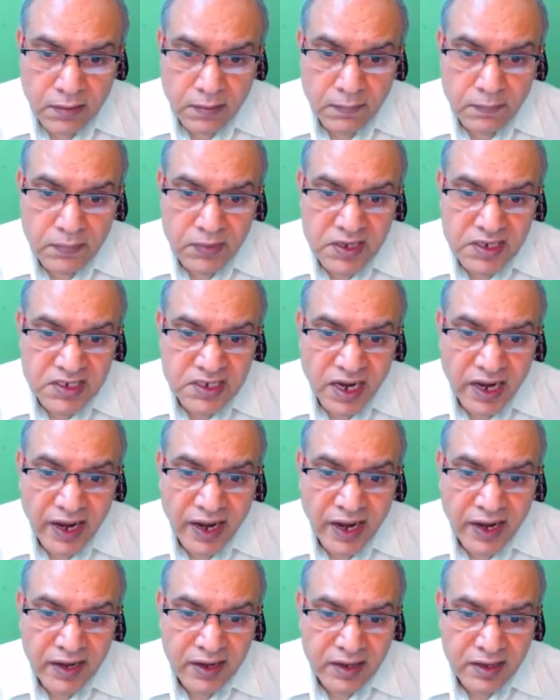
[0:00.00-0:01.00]
Beta
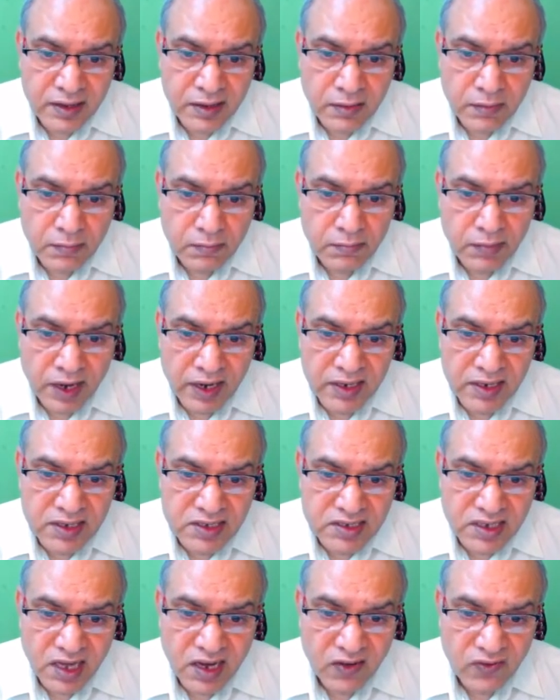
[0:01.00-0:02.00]
n
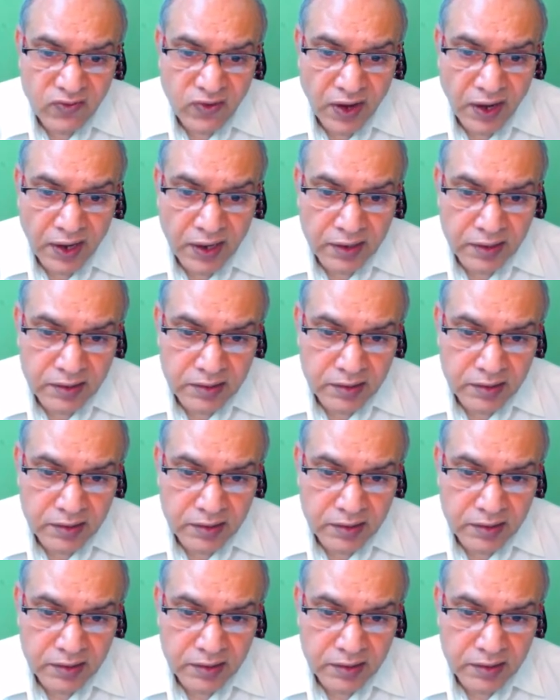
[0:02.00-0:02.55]
minus alpha n.